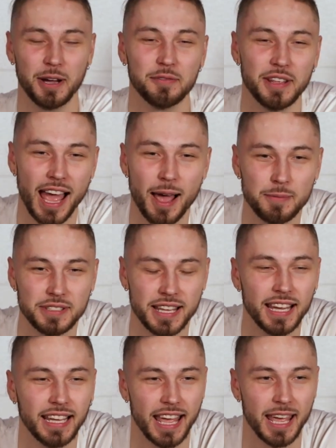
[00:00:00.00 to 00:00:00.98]
of the App
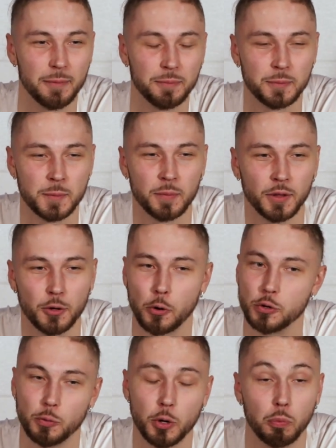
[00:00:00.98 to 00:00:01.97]
State game, of
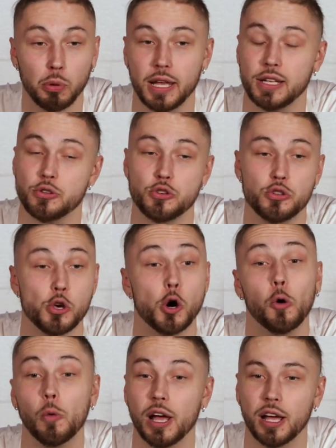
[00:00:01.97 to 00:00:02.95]
course, we were playing
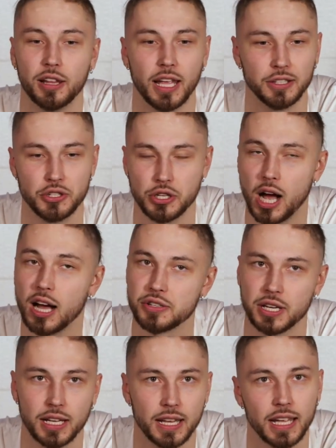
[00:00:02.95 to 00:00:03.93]
so well. Like
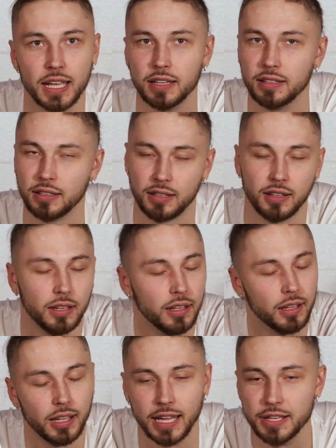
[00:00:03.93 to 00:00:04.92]
Josh had hit,
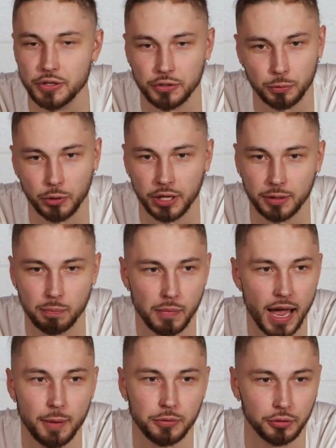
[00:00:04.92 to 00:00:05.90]
he just went
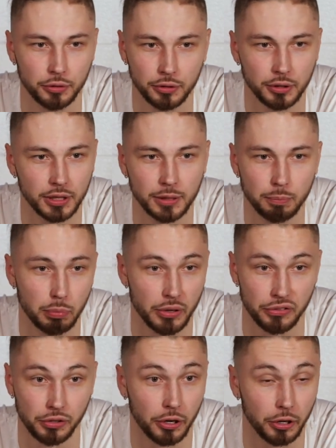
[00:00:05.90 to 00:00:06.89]
absolutely
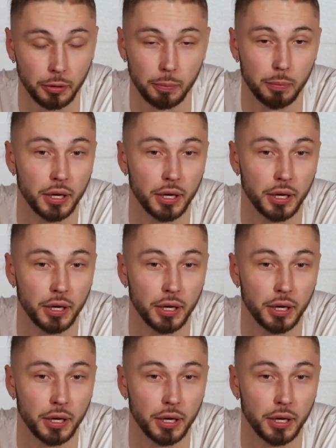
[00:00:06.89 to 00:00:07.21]
berserk.